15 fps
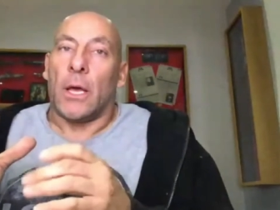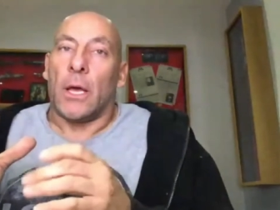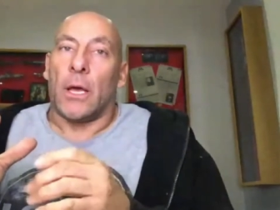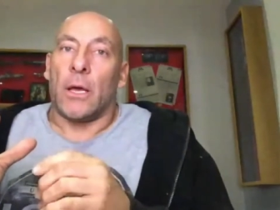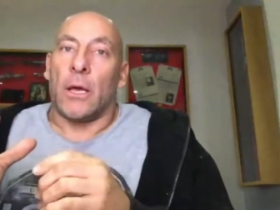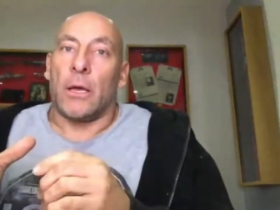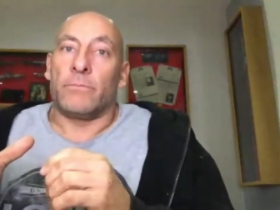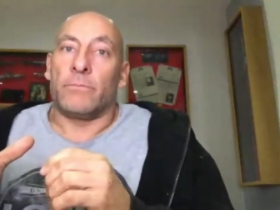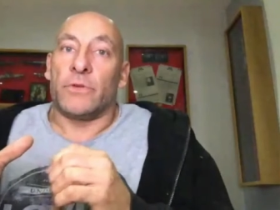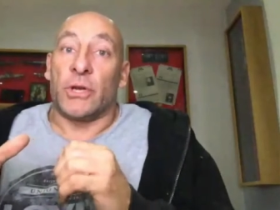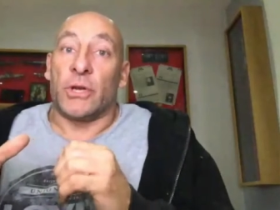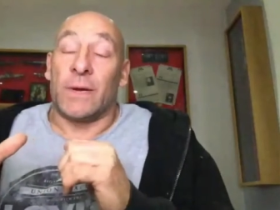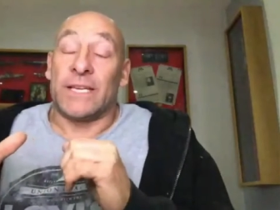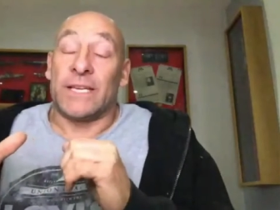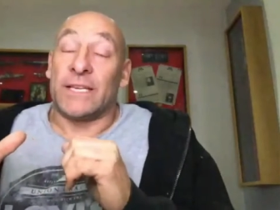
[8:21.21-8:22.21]

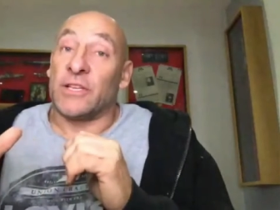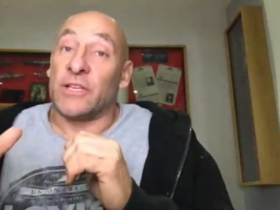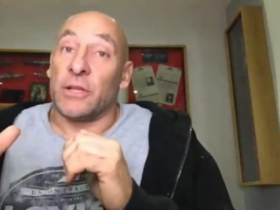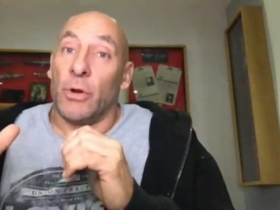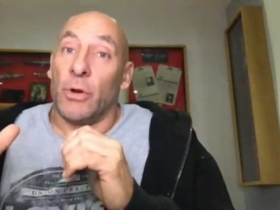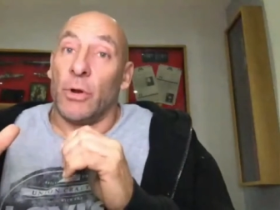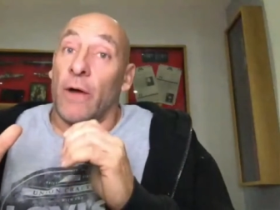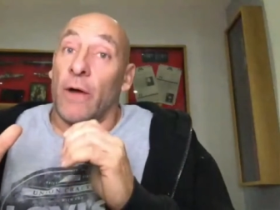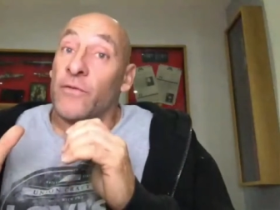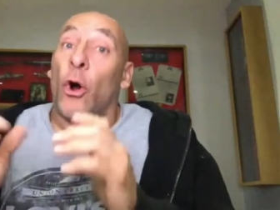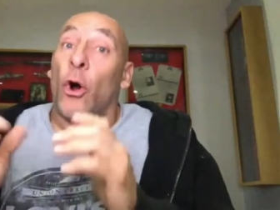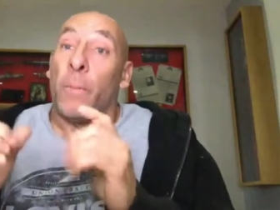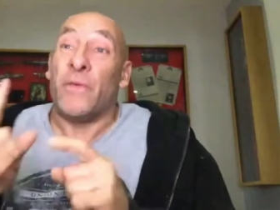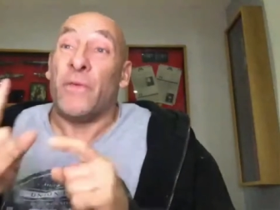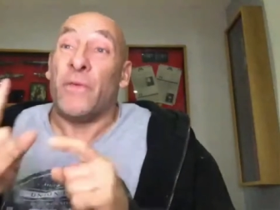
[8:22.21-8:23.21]
So I said to them, look, I've
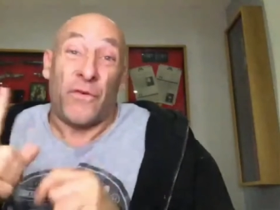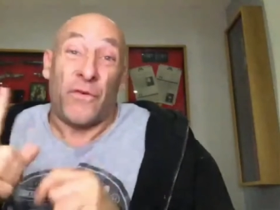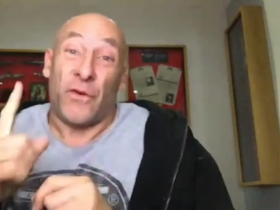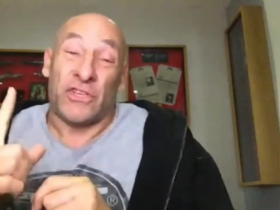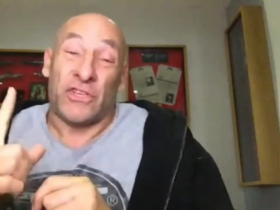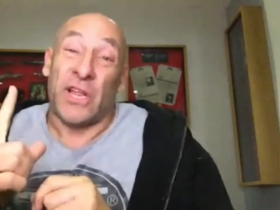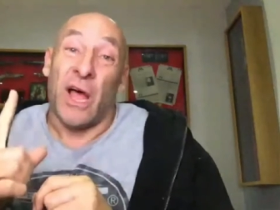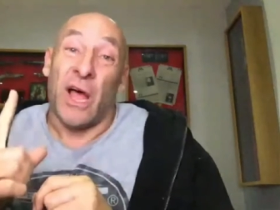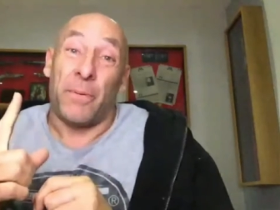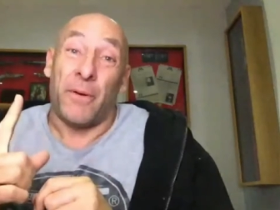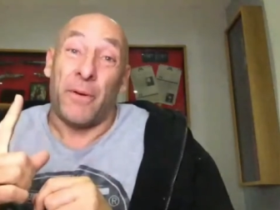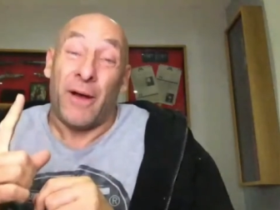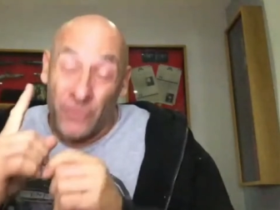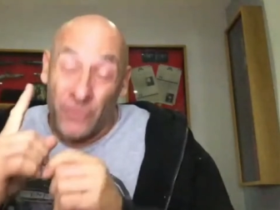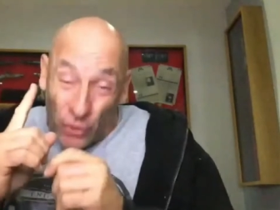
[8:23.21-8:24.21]
got to be first up.
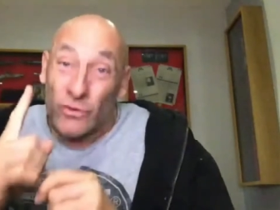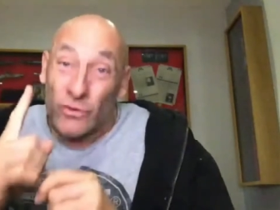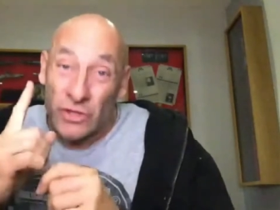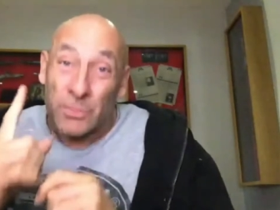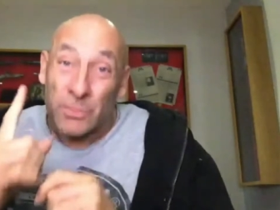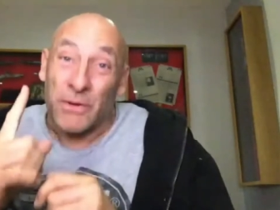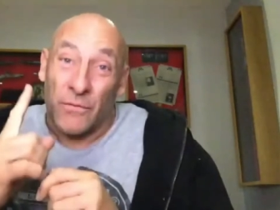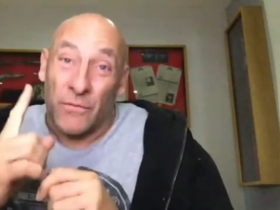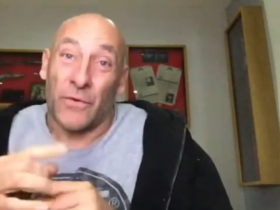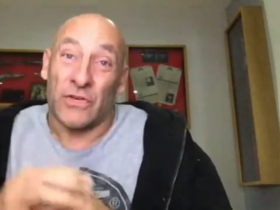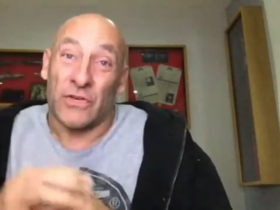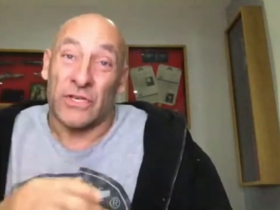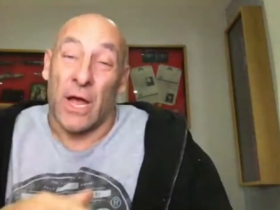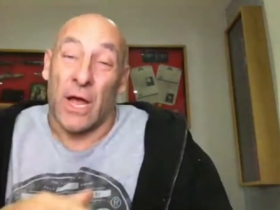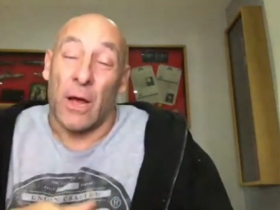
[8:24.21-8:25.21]
I've got to be
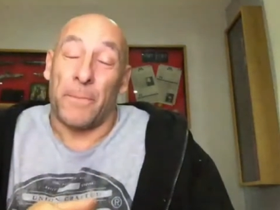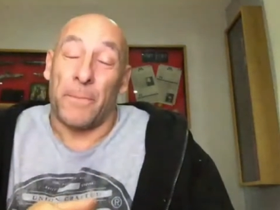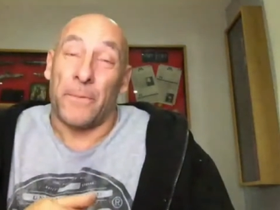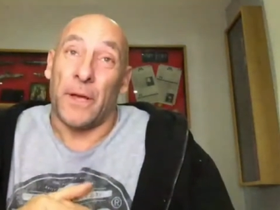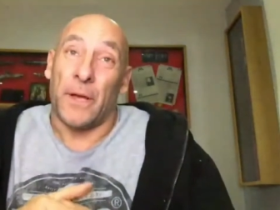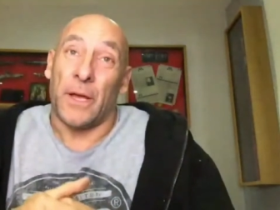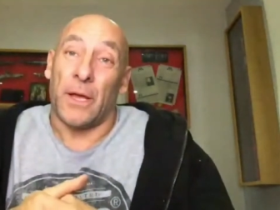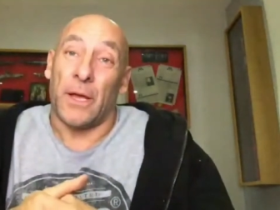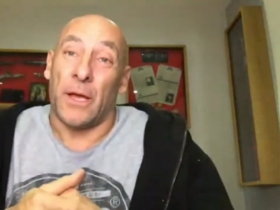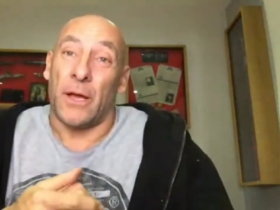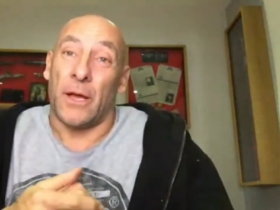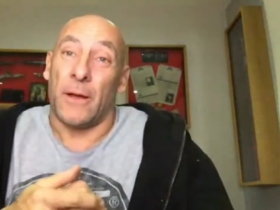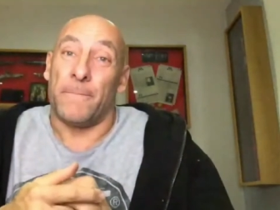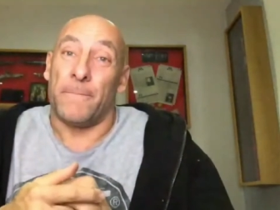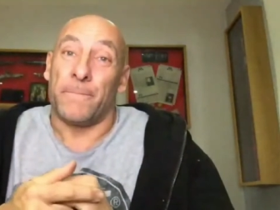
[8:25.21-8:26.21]
first up.
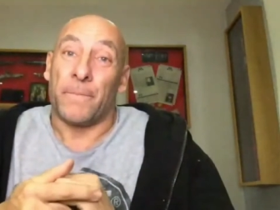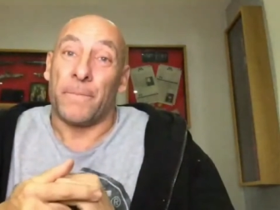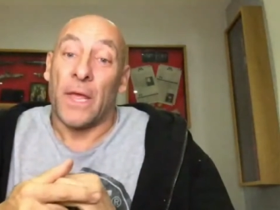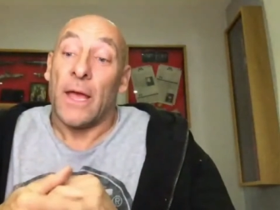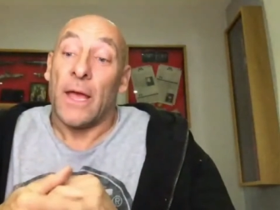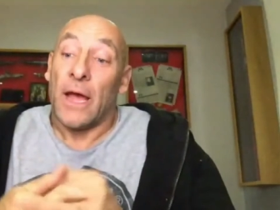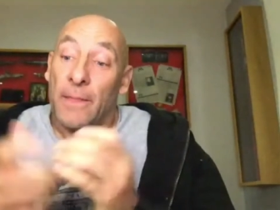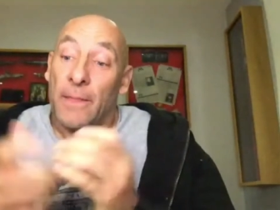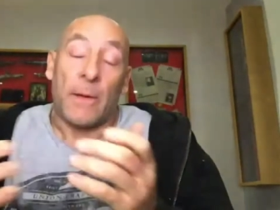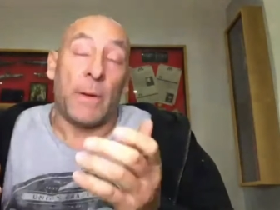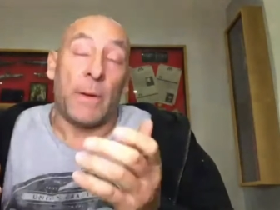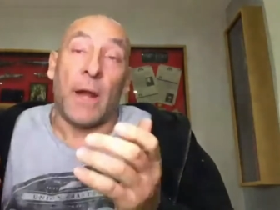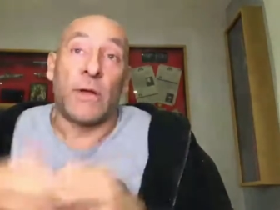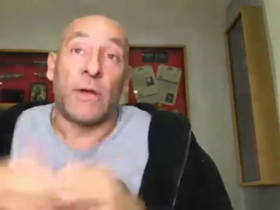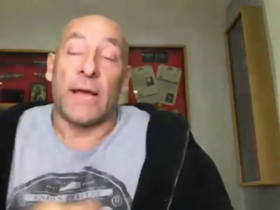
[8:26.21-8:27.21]
And they
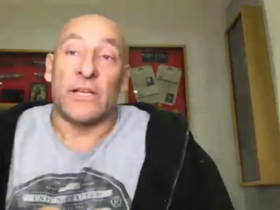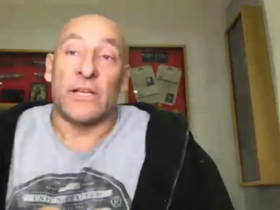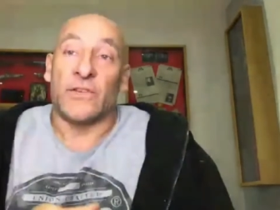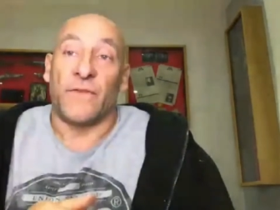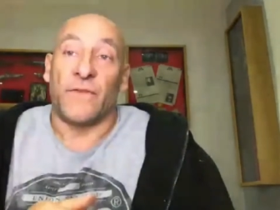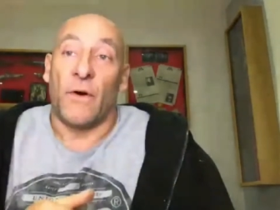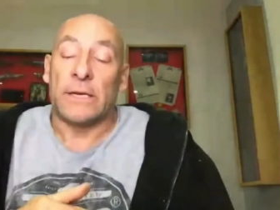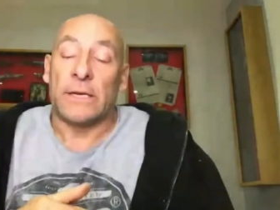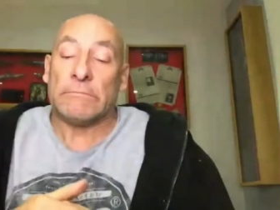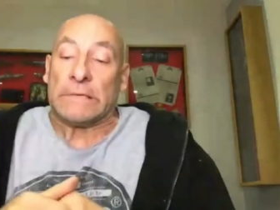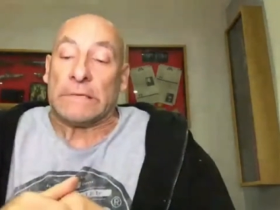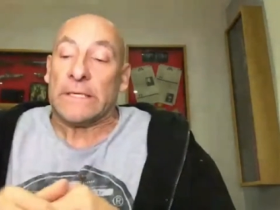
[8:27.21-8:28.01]
went, okay, that's fine.